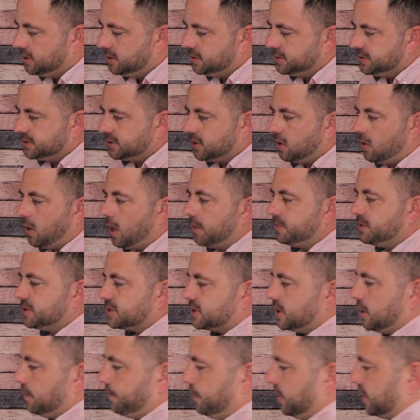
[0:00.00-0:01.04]
So I'm just
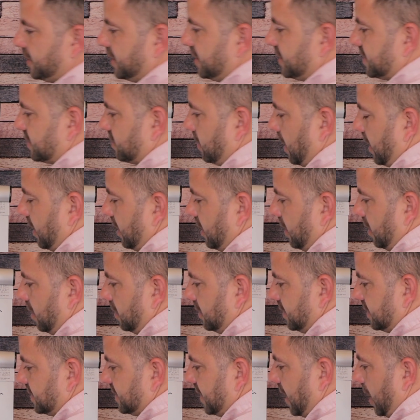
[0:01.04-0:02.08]
going to put this right here in
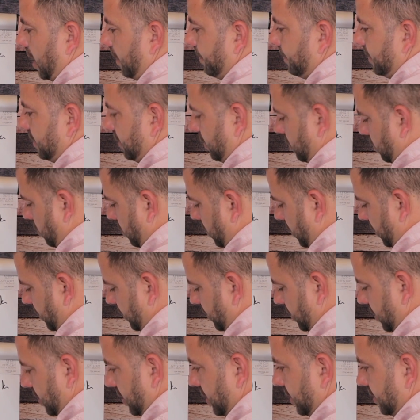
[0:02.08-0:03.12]
the top in the
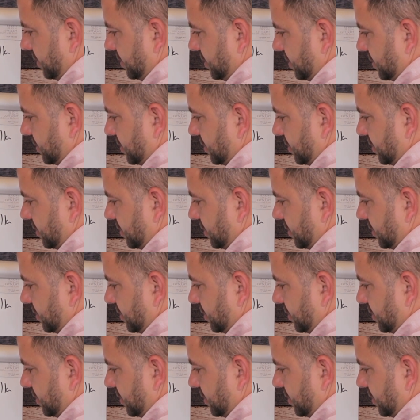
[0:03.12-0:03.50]
corner just